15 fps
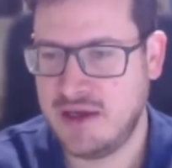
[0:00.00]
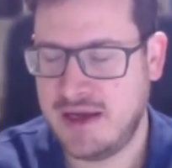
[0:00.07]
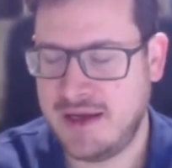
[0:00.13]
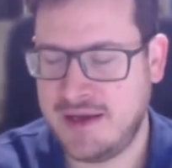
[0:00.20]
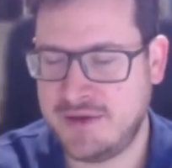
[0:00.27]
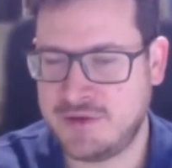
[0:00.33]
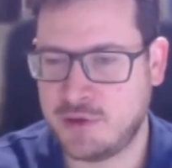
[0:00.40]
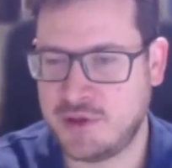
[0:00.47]

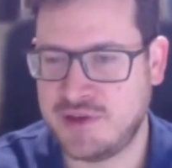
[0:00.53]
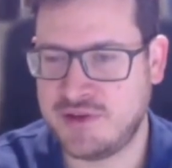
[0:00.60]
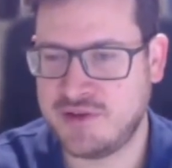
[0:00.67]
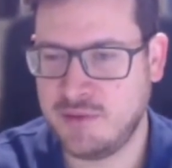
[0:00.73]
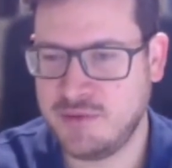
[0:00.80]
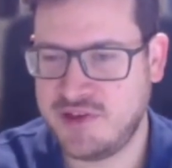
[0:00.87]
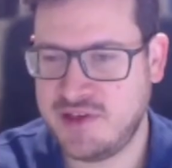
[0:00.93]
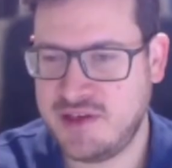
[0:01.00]
And so in
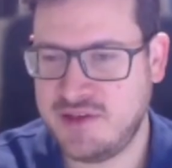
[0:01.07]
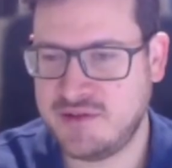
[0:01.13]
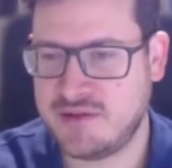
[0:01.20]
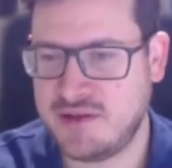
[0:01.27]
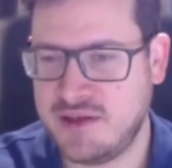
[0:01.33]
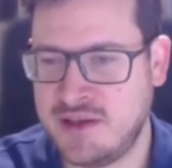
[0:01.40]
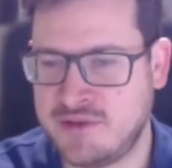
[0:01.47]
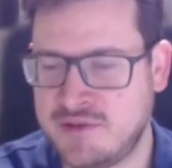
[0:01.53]
some
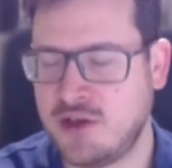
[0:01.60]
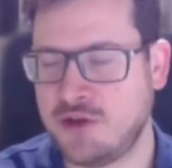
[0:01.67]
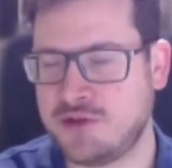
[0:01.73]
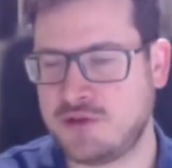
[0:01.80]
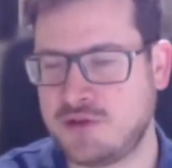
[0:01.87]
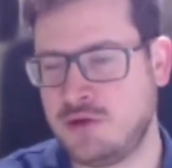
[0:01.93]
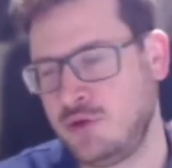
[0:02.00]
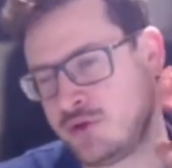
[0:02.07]
sense, it's not
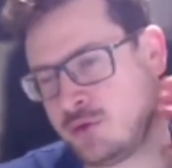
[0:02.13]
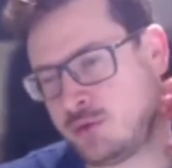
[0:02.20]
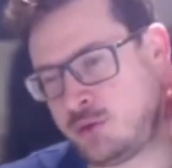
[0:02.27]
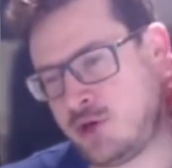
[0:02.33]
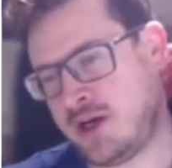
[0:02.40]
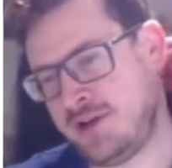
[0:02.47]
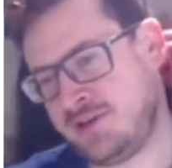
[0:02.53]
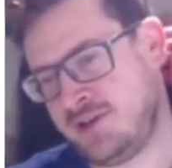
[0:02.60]
too
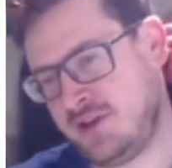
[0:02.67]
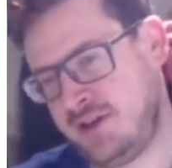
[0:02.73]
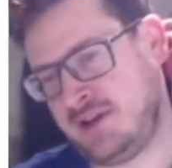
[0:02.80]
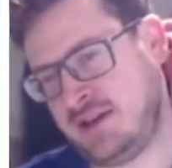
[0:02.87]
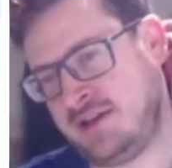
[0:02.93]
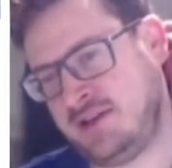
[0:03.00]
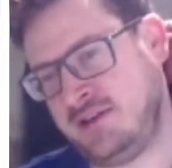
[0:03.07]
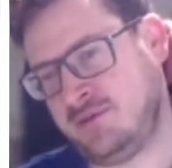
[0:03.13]
surprising
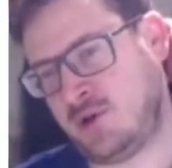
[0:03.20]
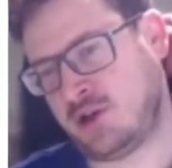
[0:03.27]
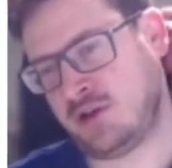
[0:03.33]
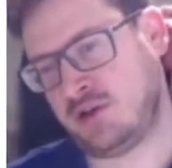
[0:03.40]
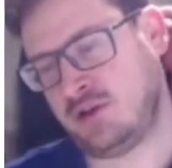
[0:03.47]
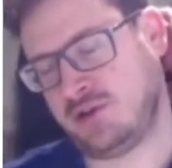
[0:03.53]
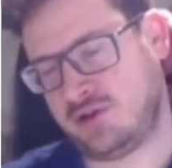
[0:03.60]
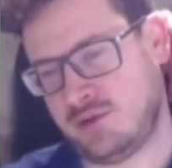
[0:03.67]
that these
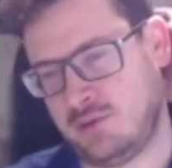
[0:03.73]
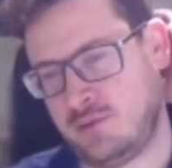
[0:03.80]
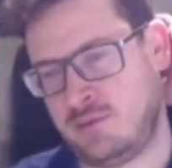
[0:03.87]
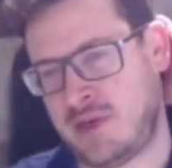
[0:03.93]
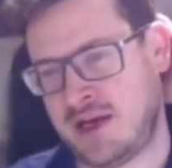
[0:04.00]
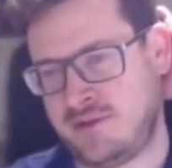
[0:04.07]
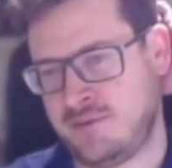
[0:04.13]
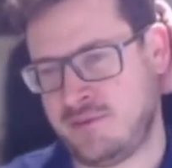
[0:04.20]
models
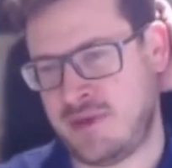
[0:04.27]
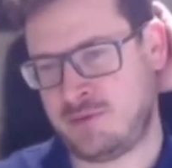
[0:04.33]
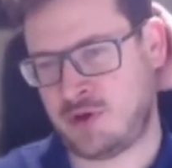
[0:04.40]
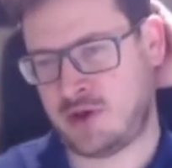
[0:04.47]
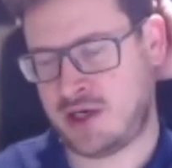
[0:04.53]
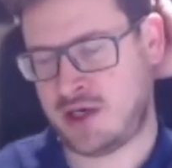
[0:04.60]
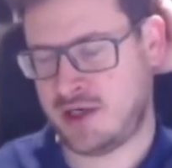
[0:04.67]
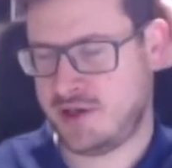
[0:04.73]
might
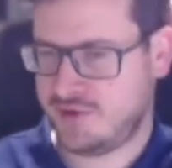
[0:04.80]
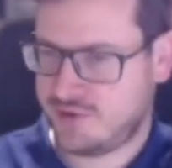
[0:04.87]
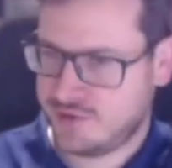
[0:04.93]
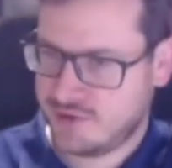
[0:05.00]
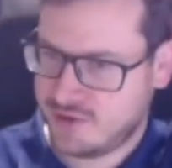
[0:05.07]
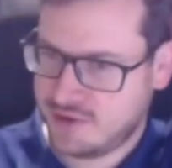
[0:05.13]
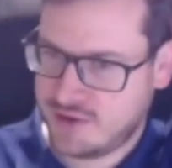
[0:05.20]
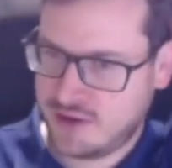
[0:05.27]
memorize
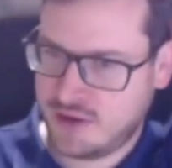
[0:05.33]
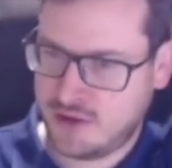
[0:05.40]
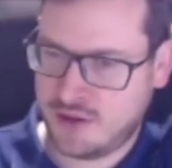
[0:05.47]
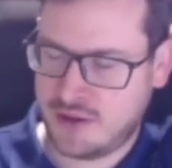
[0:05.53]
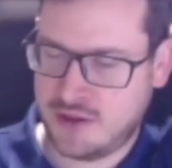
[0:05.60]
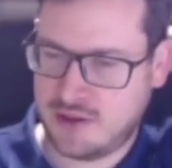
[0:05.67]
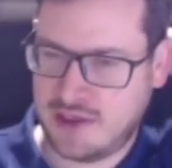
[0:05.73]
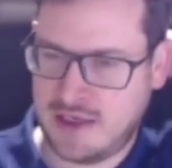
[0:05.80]

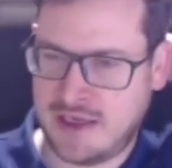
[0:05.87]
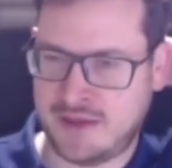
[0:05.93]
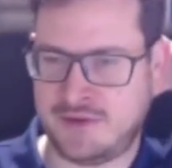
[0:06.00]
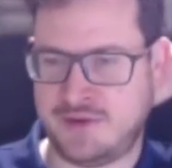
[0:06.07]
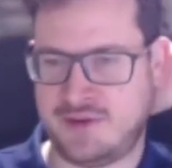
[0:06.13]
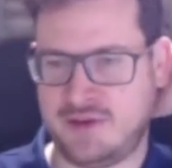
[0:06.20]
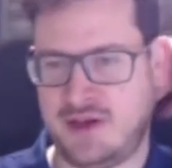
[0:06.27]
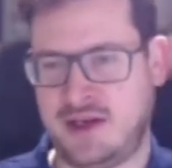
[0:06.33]

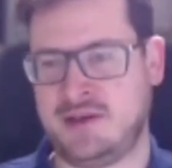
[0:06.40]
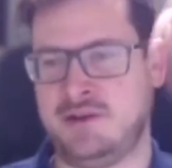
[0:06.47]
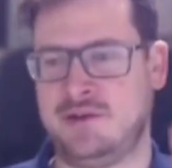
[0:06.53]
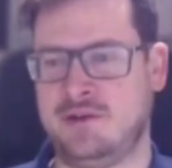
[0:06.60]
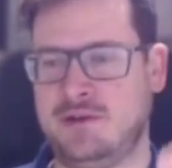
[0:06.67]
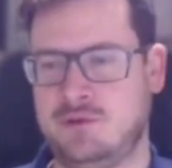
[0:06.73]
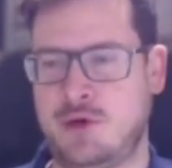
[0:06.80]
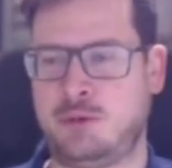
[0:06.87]
and
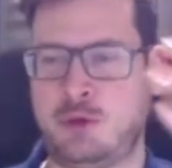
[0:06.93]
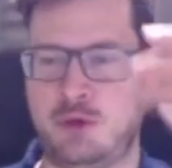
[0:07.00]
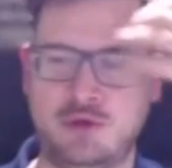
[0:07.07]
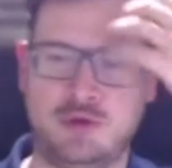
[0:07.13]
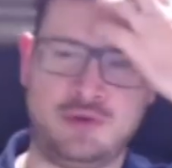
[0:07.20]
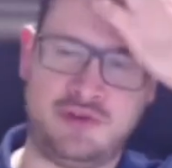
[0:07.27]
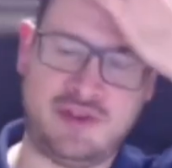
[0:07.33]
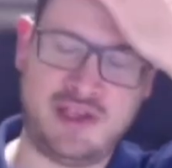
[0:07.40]

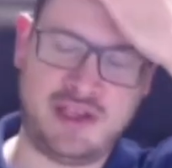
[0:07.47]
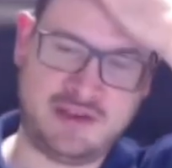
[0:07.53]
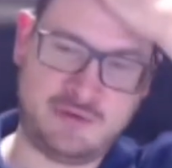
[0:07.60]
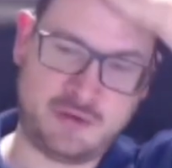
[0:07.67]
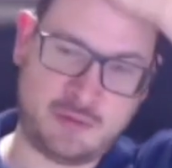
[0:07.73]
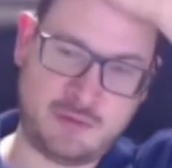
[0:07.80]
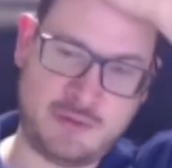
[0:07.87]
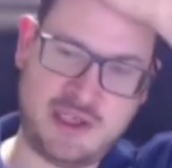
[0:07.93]
reproduce data
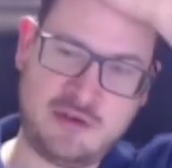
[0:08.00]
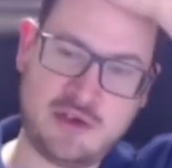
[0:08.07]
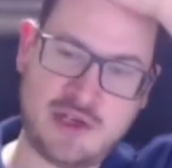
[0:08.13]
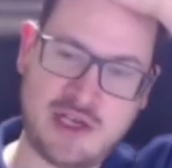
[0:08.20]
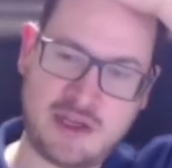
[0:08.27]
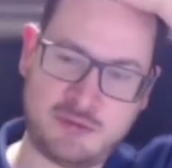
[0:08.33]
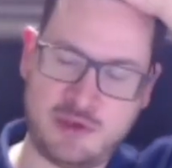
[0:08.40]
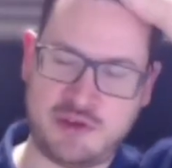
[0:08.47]
from the
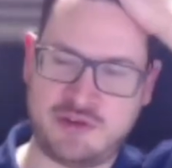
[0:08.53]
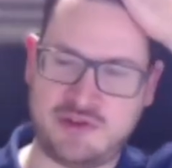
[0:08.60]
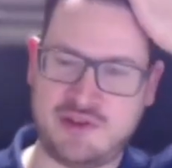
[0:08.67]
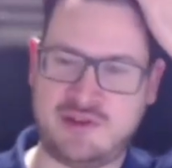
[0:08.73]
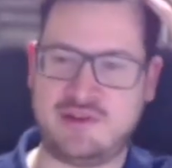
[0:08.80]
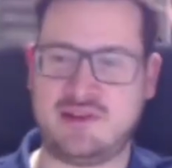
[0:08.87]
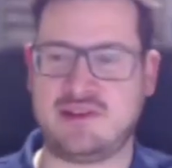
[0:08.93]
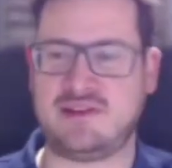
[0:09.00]
internet, because this
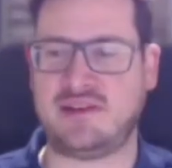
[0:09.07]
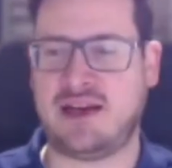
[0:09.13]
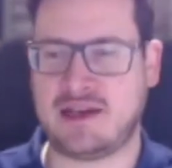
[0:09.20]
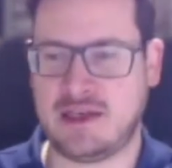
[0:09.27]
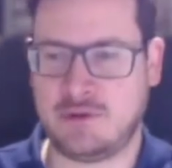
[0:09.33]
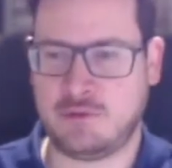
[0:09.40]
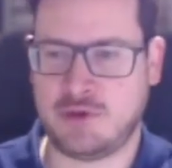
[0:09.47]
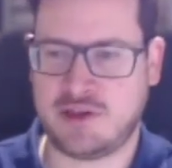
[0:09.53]
is
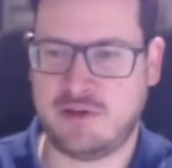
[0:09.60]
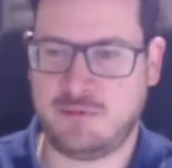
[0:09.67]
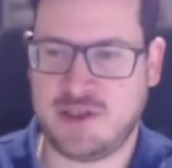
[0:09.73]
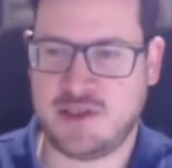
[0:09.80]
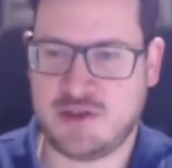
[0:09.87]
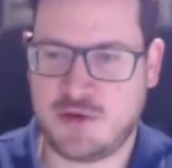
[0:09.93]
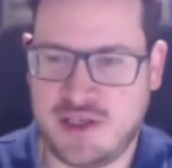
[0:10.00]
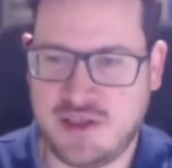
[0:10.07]
exactly what they've been
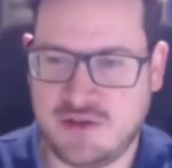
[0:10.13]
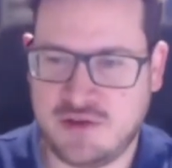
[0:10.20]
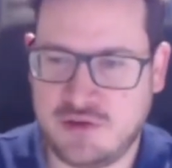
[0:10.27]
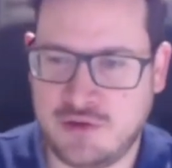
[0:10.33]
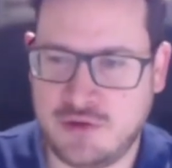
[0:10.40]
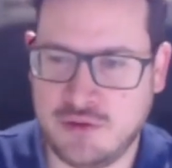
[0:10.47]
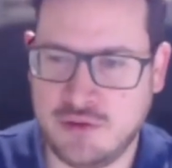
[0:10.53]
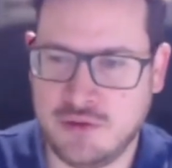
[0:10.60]
trained to
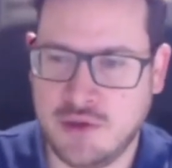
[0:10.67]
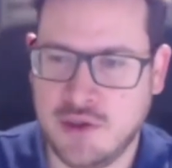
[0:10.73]
do.